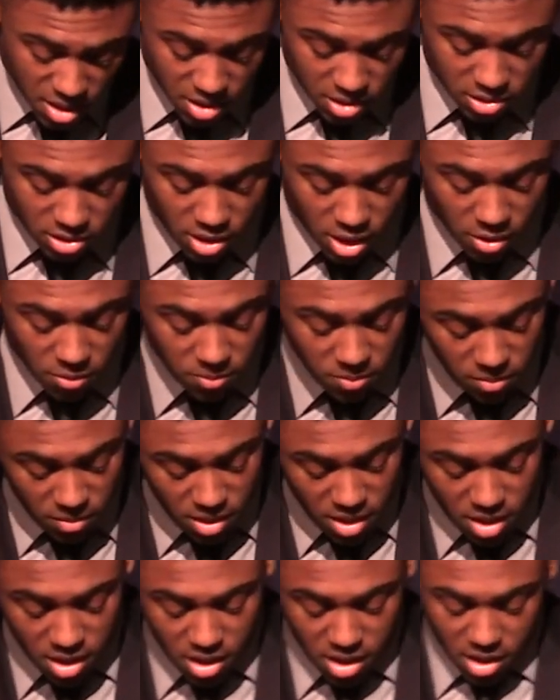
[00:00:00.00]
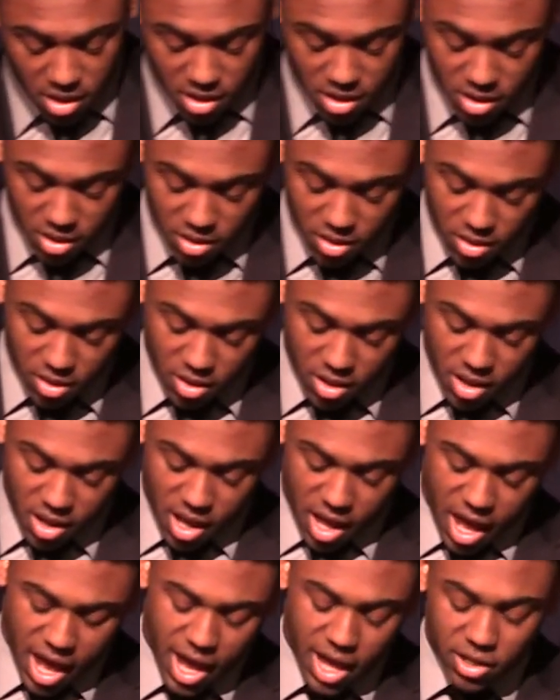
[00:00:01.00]
So
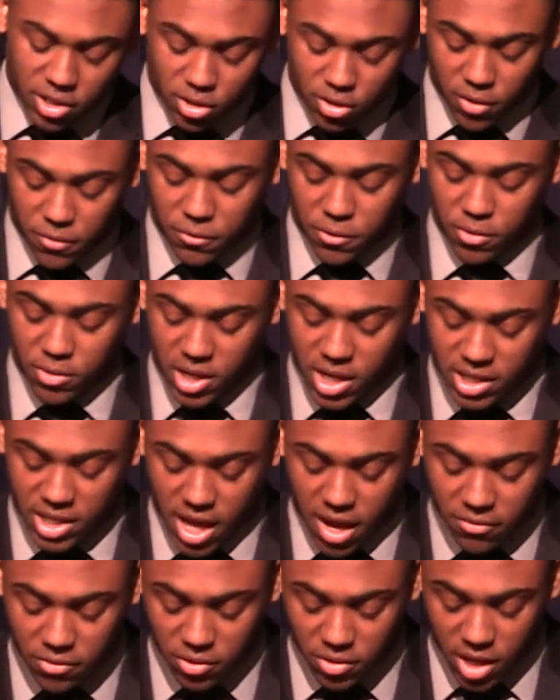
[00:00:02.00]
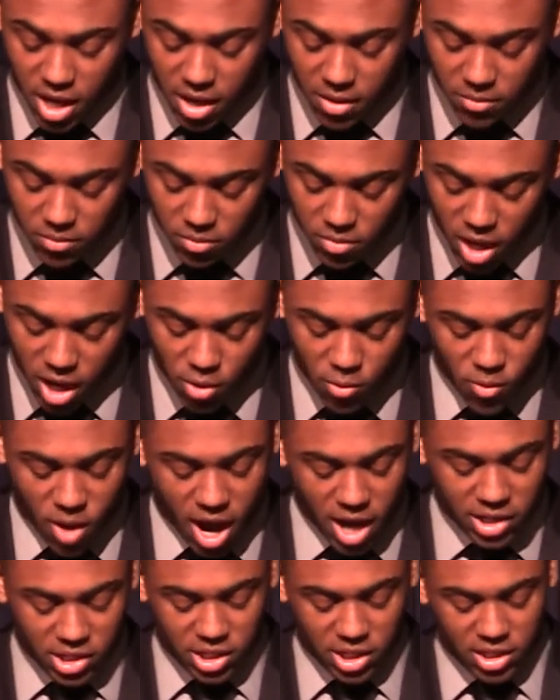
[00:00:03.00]
I asked her a few days after that, like,
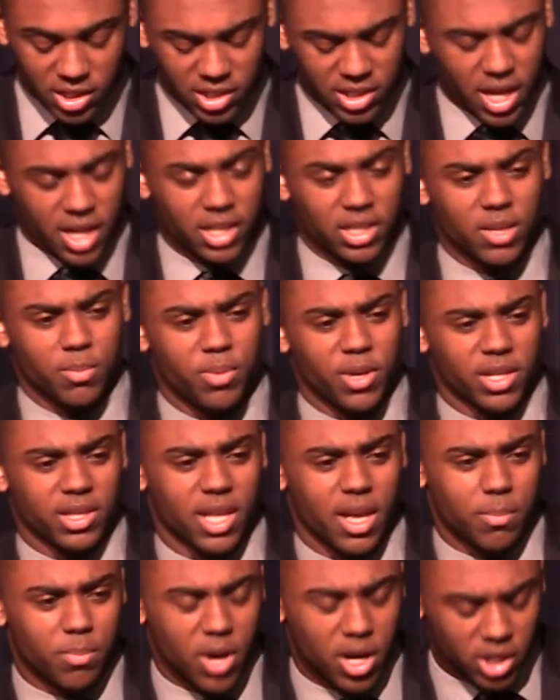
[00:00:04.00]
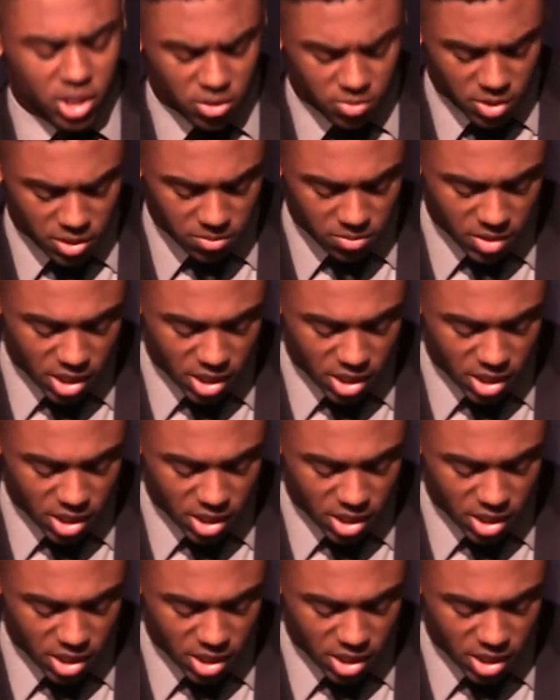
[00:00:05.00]
why she decided to pick that punishment.